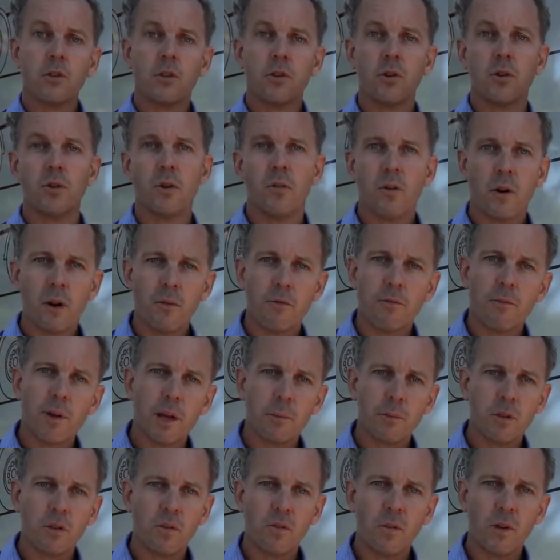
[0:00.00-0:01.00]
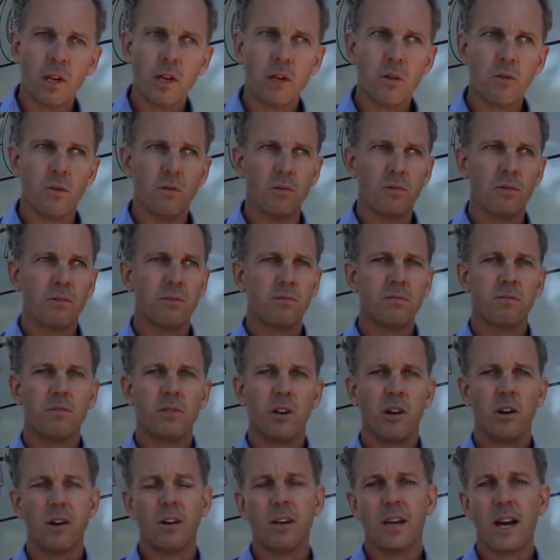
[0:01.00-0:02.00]
to your own family's vehicle,
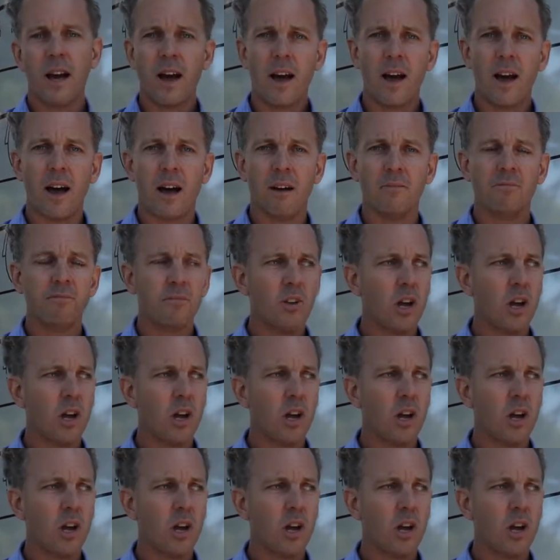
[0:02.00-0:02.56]
your own car?